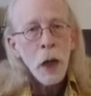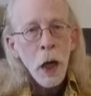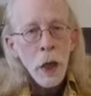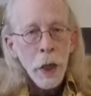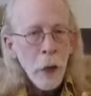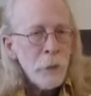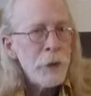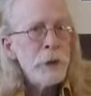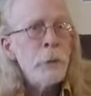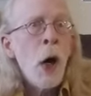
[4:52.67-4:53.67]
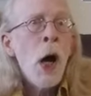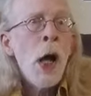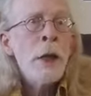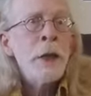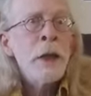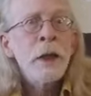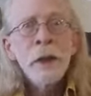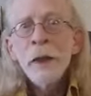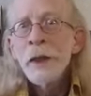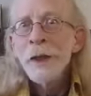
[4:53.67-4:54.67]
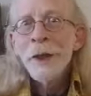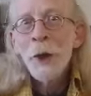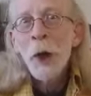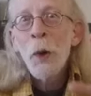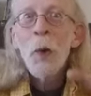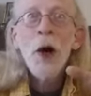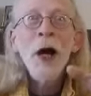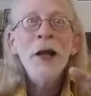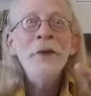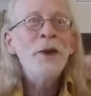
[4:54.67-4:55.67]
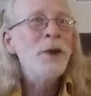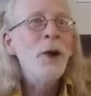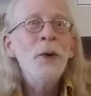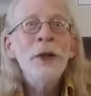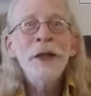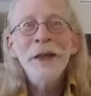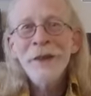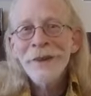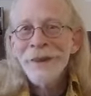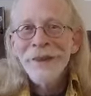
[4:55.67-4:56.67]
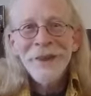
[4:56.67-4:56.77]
I am the demonic. You know, one Loki, the,